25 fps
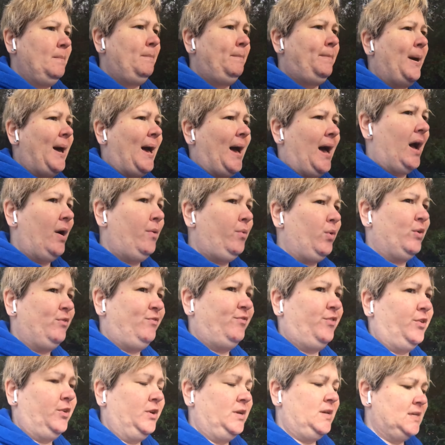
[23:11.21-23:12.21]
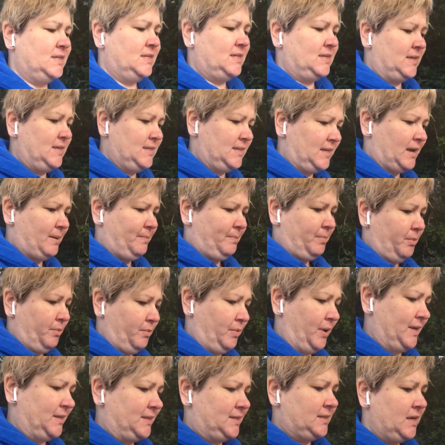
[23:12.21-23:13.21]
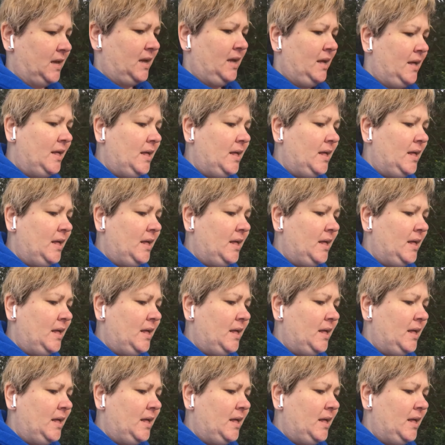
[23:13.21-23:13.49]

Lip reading: powerful his example was.